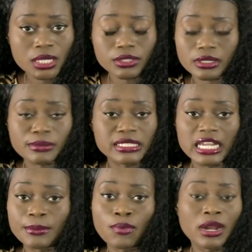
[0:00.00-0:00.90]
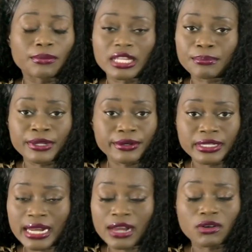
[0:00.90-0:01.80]
You know what I'm saying? Point blank,
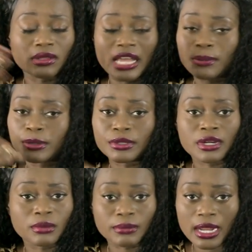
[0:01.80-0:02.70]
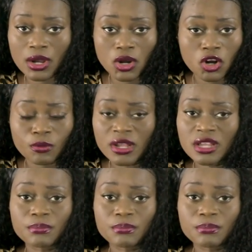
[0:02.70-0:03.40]
period. I don't allow people to come to my home.